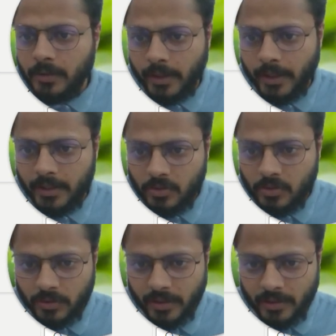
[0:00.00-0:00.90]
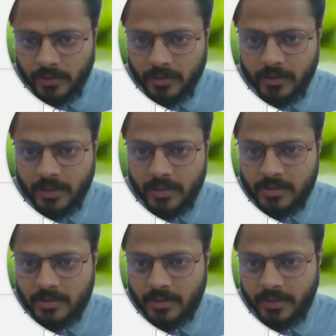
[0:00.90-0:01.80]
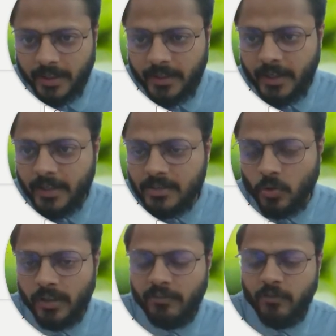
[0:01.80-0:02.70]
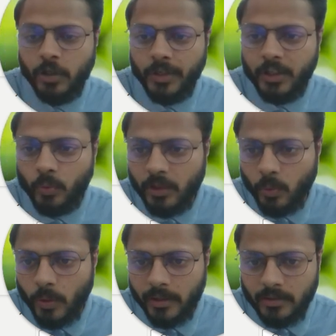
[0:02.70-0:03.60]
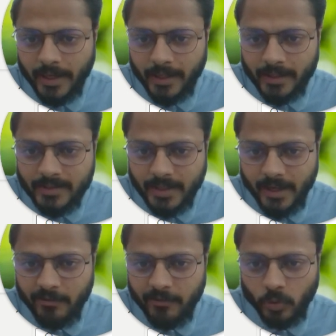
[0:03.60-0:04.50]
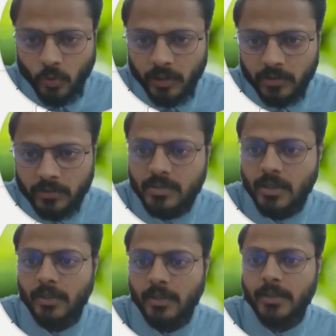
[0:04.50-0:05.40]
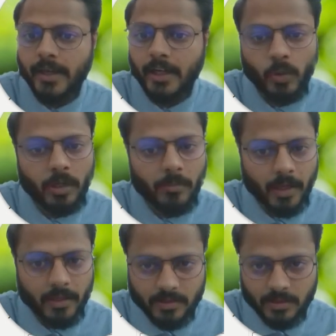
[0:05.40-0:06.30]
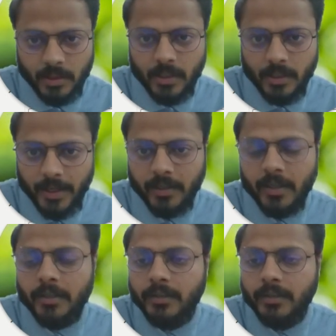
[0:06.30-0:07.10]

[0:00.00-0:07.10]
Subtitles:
right? So this data is only for 2021. I can see I have 4 quarters and 12 months, right?